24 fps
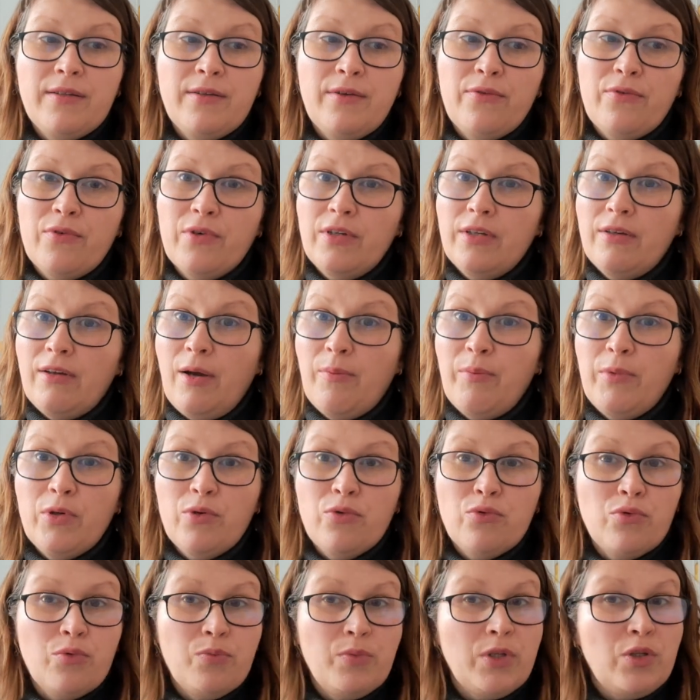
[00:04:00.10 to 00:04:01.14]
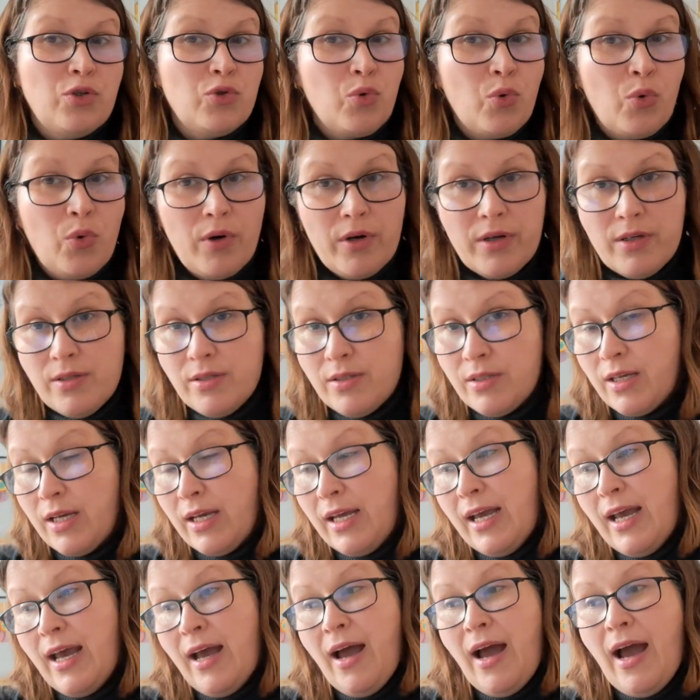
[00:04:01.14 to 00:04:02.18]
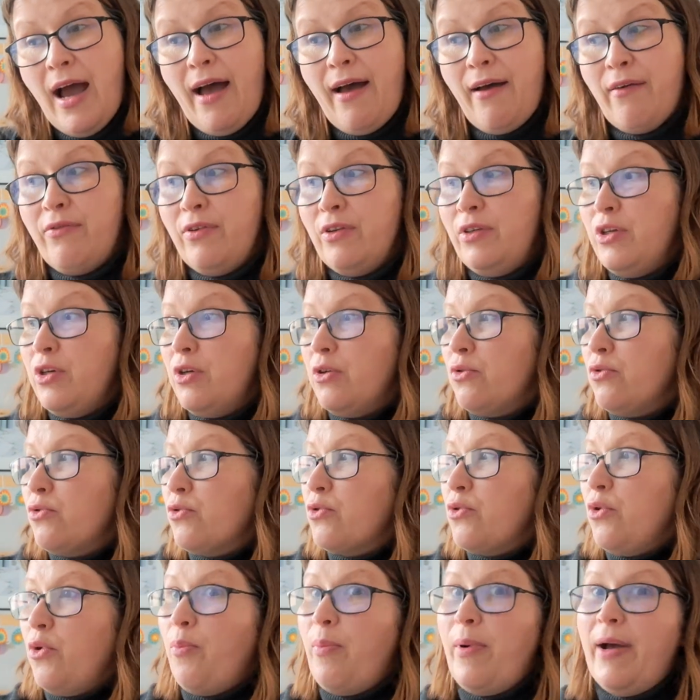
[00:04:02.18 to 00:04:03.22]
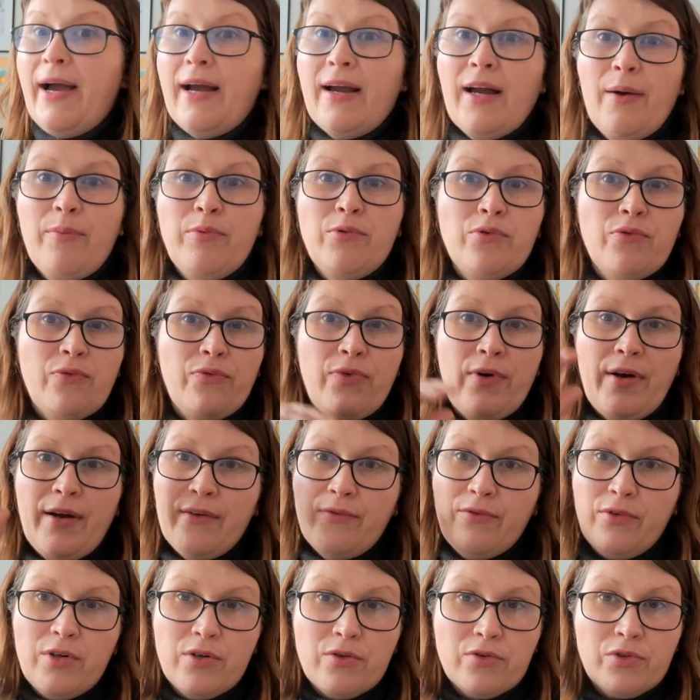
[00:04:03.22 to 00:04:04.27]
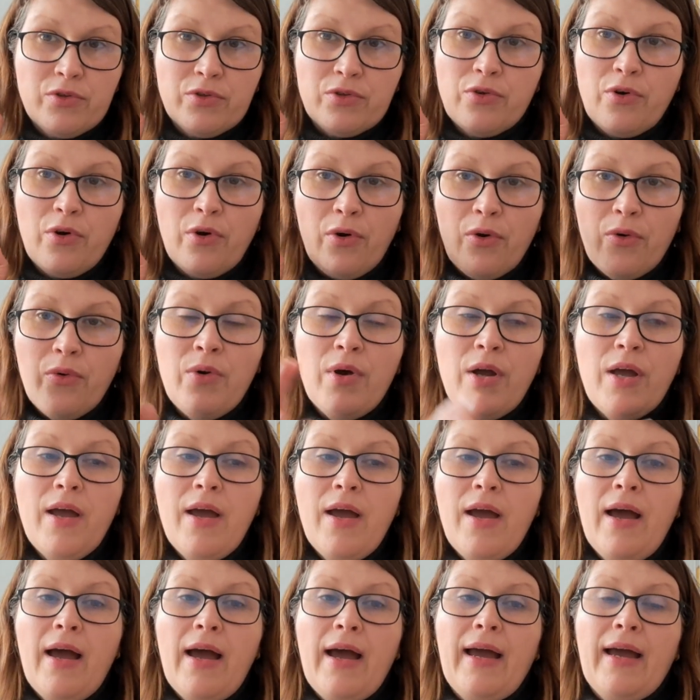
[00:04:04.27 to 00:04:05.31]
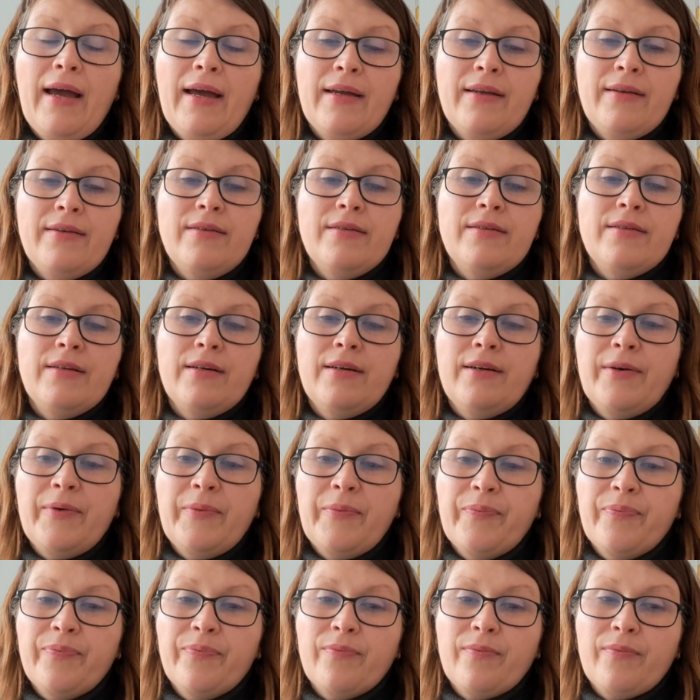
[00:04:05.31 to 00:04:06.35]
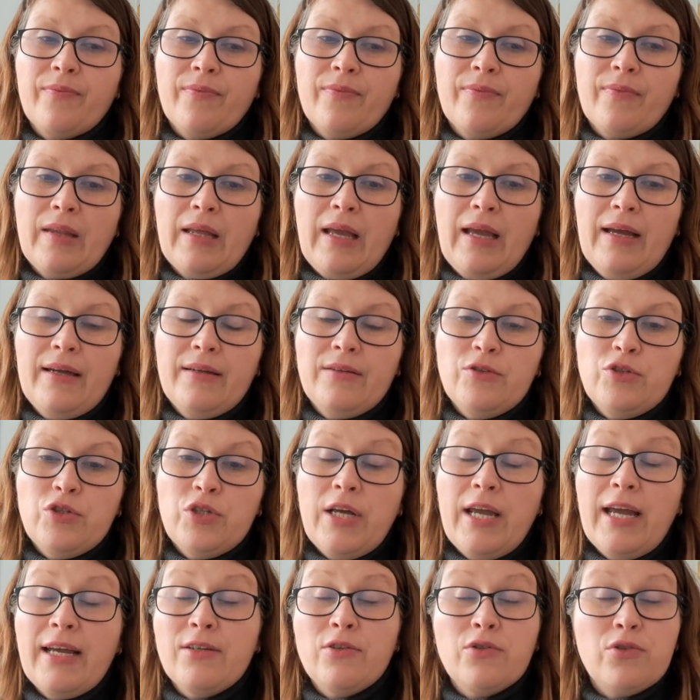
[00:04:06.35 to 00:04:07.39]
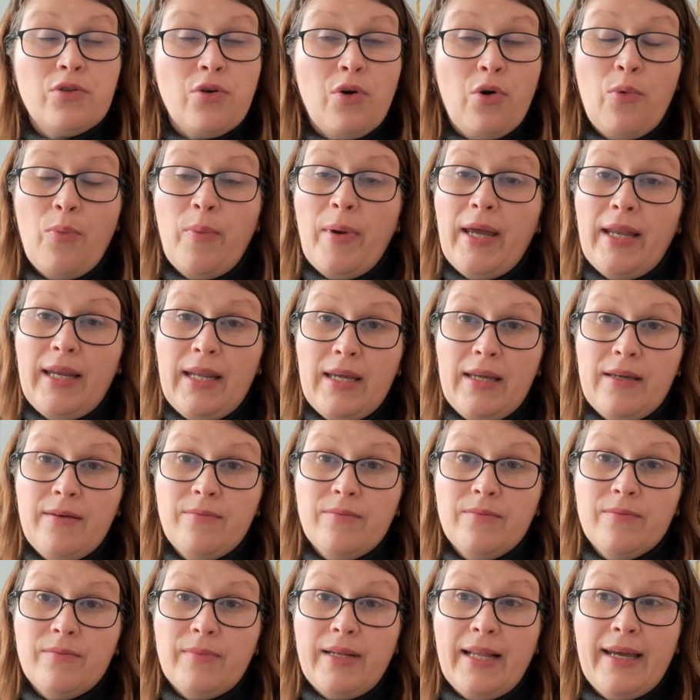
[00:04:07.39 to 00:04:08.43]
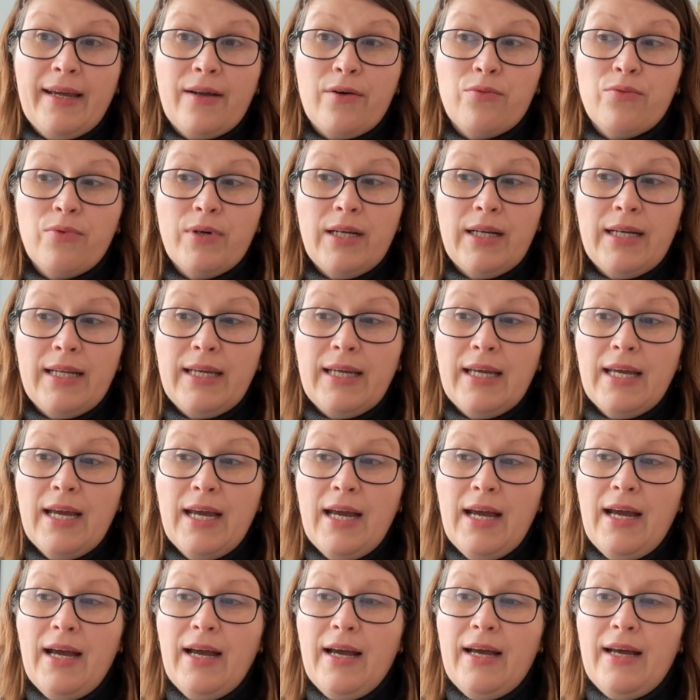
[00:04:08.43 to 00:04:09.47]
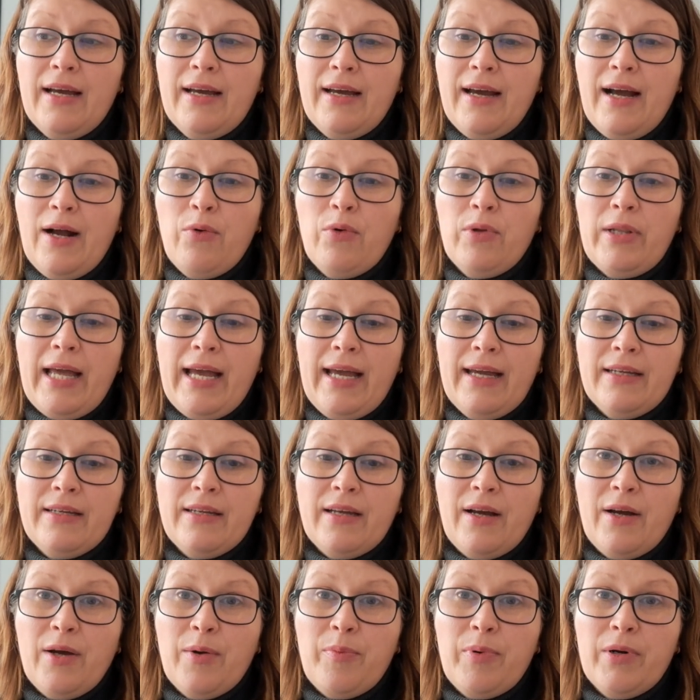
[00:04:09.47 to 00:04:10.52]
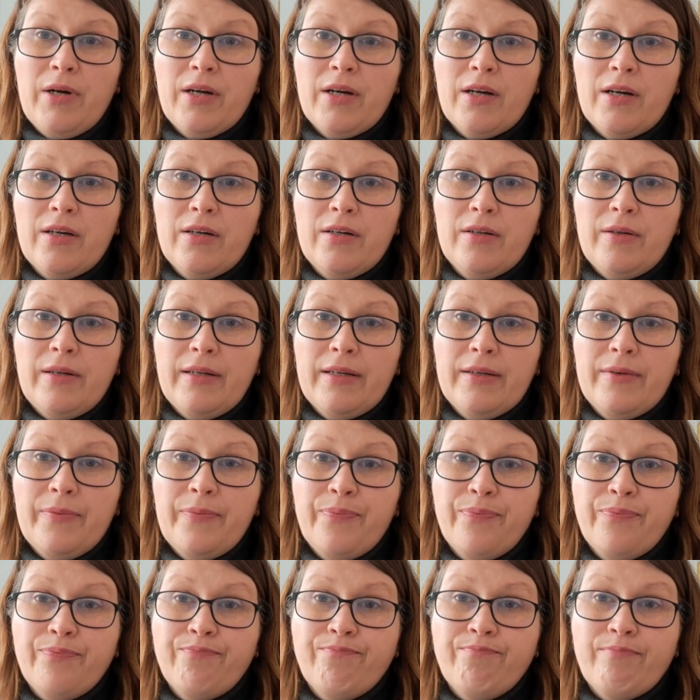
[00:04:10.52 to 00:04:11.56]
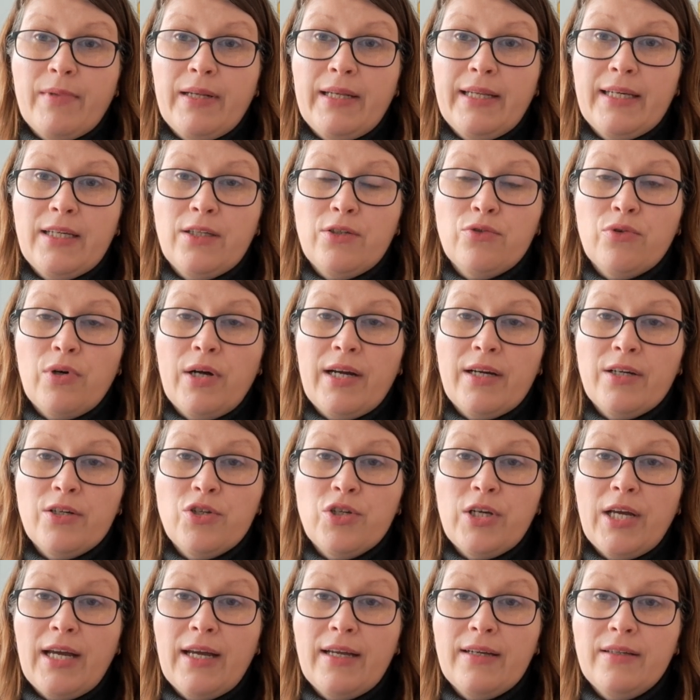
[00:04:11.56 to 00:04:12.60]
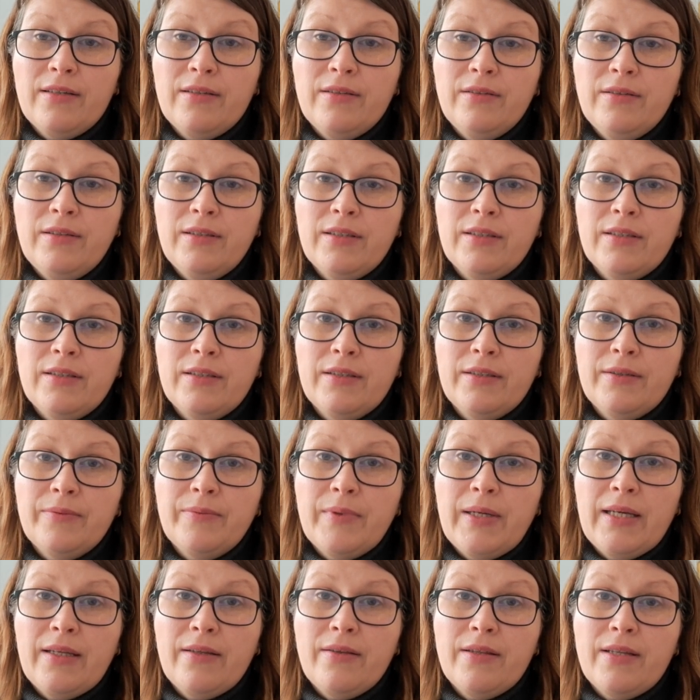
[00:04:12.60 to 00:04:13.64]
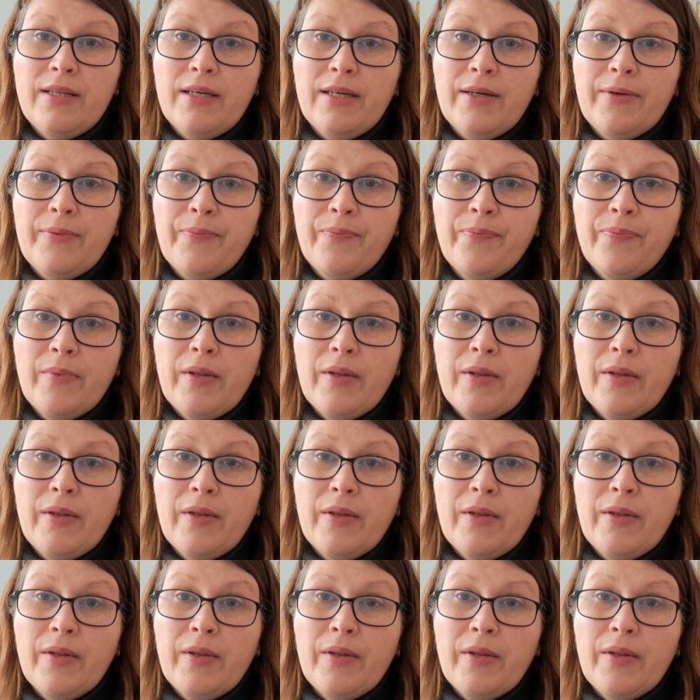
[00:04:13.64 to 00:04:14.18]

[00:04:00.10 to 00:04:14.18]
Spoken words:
different amigurumi toys. Her videos go back up to 5 years ago, and she has so many, like really. I will add up her link to her channel in the